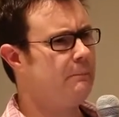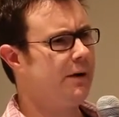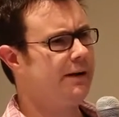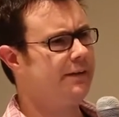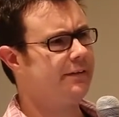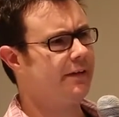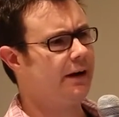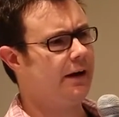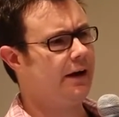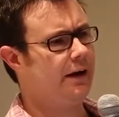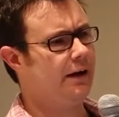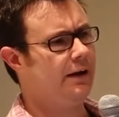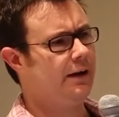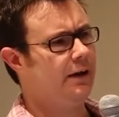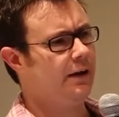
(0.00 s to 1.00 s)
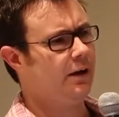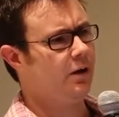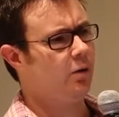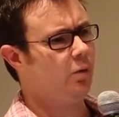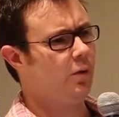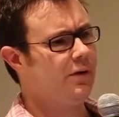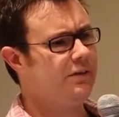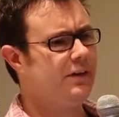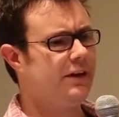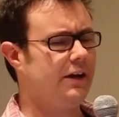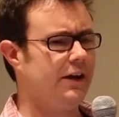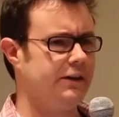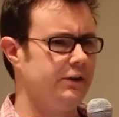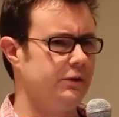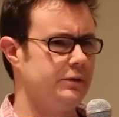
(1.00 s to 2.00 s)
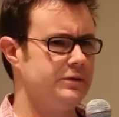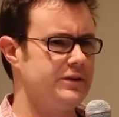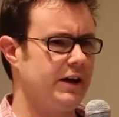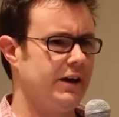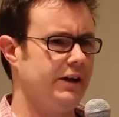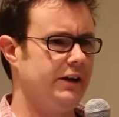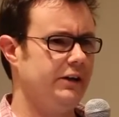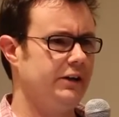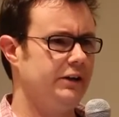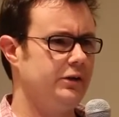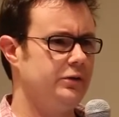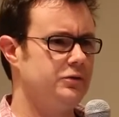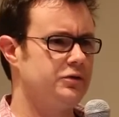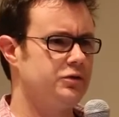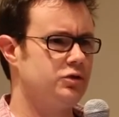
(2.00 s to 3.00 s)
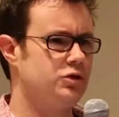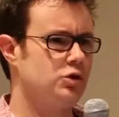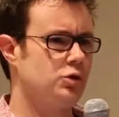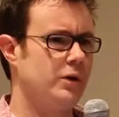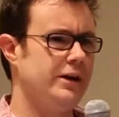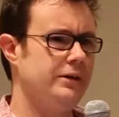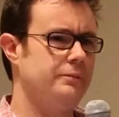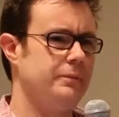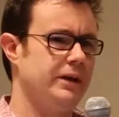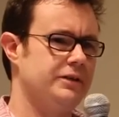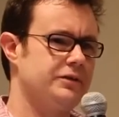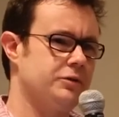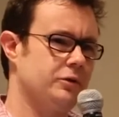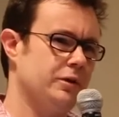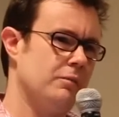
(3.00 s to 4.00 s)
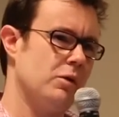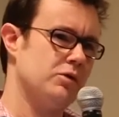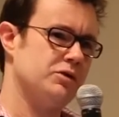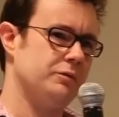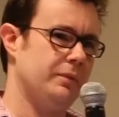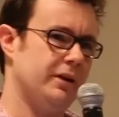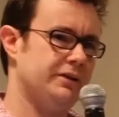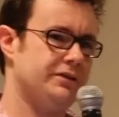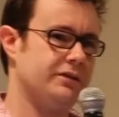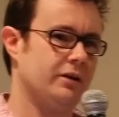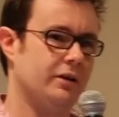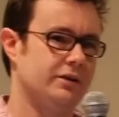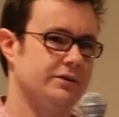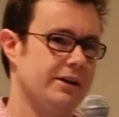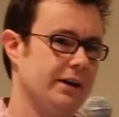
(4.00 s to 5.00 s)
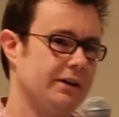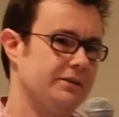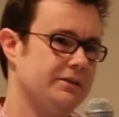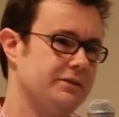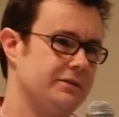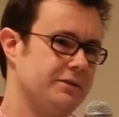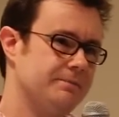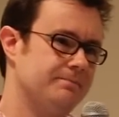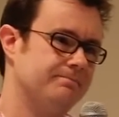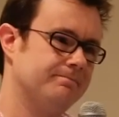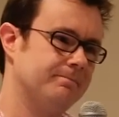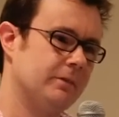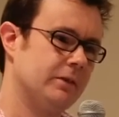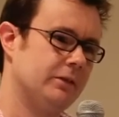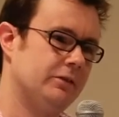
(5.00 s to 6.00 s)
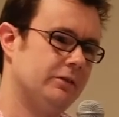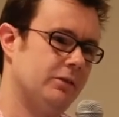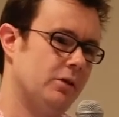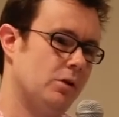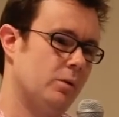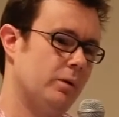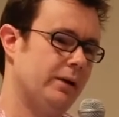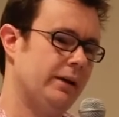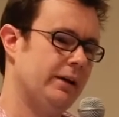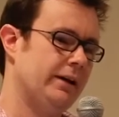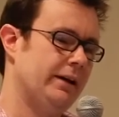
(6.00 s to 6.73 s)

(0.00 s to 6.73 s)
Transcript: but one thing I do is I use trait-based or emotion-based contexts. So